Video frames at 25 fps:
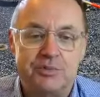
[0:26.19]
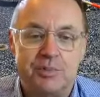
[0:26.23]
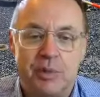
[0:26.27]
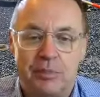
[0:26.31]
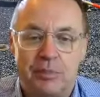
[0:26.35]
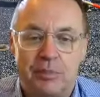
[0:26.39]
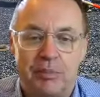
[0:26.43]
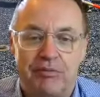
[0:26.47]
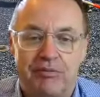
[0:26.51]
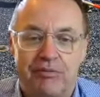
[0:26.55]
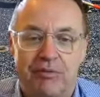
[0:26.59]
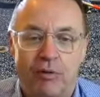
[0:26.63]

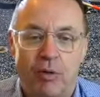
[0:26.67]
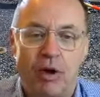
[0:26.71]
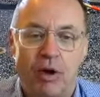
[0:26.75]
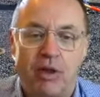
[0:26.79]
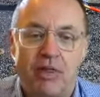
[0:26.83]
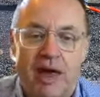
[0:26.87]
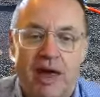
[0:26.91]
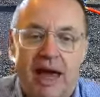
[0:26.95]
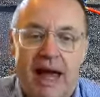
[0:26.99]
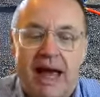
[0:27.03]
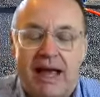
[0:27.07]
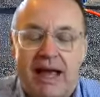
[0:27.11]
But
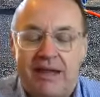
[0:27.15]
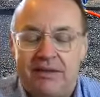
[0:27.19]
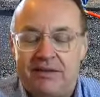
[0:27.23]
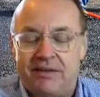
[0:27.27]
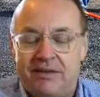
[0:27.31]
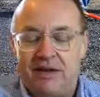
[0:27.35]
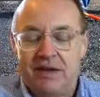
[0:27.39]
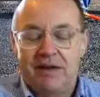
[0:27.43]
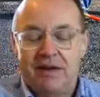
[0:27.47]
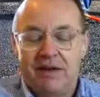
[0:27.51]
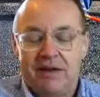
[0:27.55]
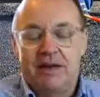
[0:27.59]
before
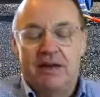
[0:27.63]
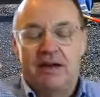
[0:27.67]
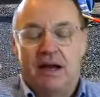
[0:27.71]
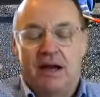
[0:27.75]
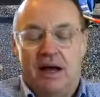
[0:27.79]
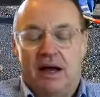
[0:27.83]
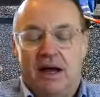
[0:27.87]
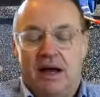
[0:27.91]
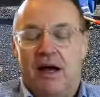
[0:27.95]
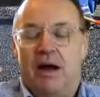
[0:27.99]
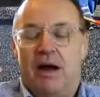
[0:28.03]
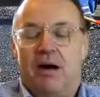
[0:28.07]
that,
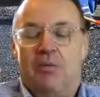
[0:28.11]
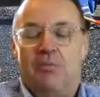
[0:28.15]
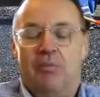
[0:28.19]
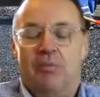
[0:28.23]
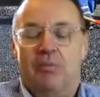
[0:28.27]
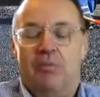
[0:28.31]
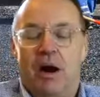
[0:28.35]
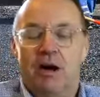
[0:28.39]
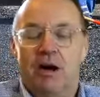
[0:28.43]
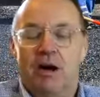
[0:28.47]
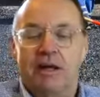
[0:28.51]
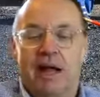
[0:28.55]

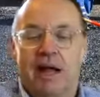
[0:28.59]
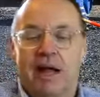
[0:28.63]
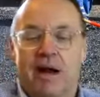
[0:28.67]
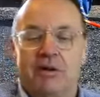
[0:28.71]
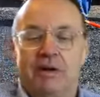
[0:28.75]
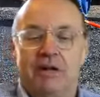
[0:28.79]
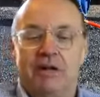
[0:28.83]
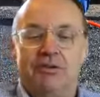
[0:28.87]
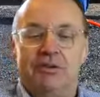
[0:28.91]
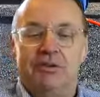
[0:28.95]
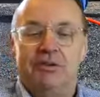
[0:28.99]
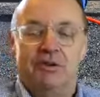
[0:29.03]
Mark, how
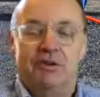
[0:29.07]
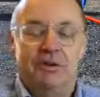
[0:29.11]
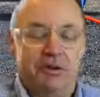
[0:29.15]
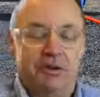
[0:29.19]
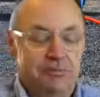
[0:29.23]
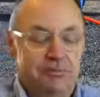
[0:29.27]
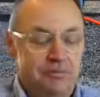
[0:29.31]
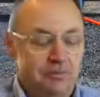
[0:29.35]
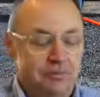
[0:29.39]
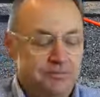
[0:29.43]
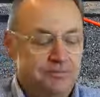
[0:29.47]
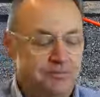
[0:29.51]
are you
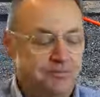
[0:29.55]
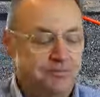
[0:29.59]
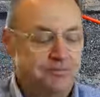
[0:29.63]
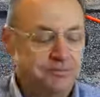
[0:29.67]
doing?